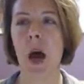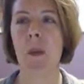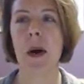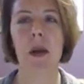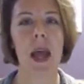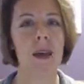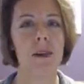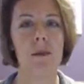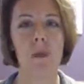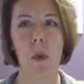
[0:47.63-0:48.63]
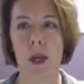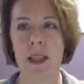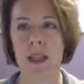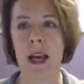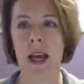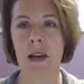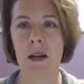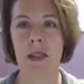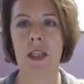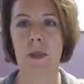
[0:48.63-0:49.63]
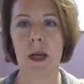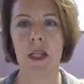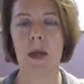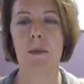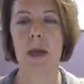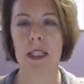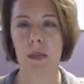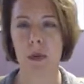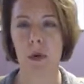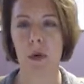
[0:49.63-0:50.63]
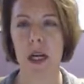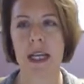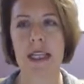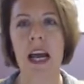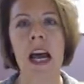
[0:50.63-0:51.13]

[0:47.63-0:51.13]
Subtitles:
about having boys in the house, especially multiple boys,